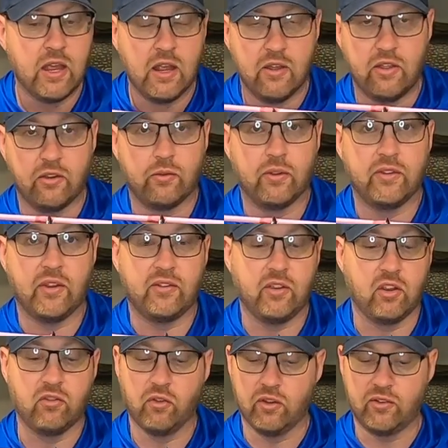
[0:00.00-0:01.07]
This one's at
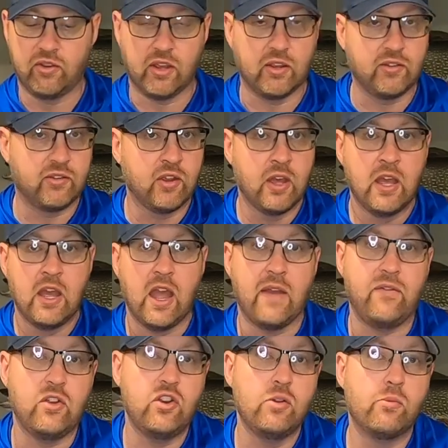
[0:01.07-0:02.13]
6'6". If
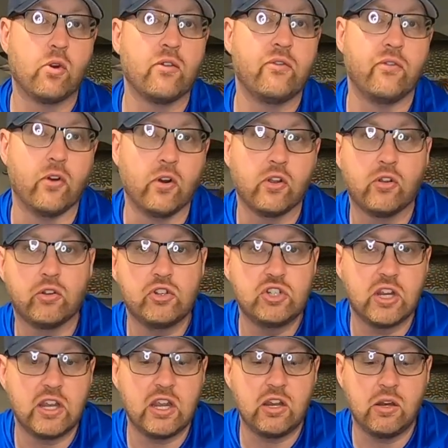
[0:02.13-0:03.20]
you do more vertical
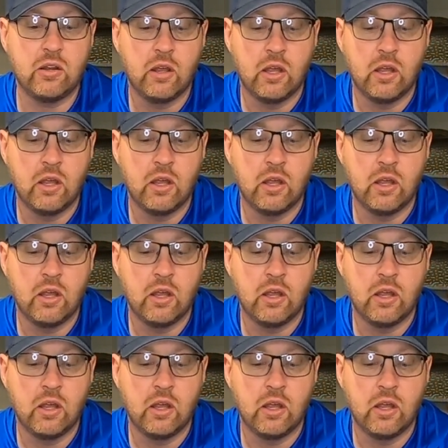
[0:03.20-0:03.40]
jigging,